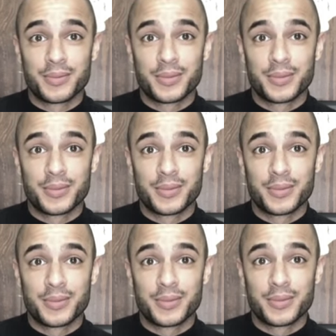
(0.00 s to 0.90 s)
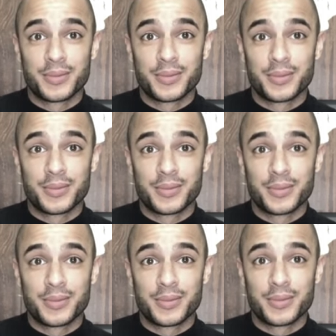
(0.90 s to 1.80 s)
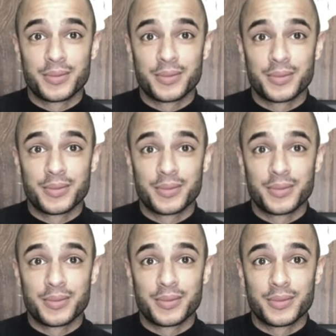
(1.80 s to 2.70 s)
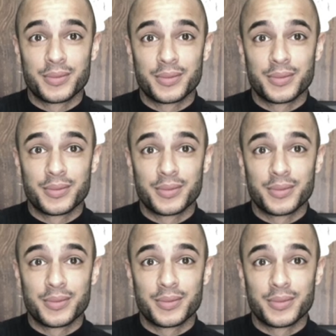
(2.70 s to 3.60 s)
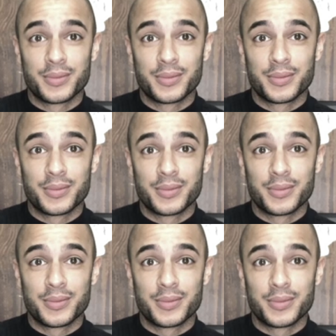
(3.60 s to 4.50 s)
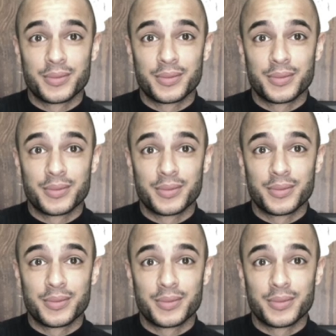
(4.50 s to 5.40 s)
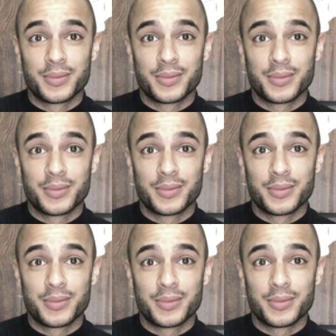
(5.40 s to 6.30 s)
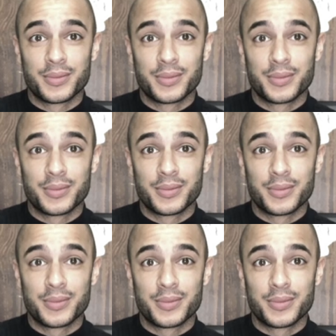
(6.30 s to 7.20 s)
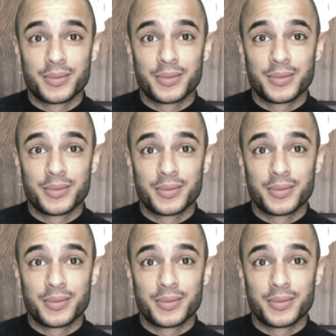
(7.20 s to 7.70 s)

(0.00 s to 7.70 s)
(no one is talking)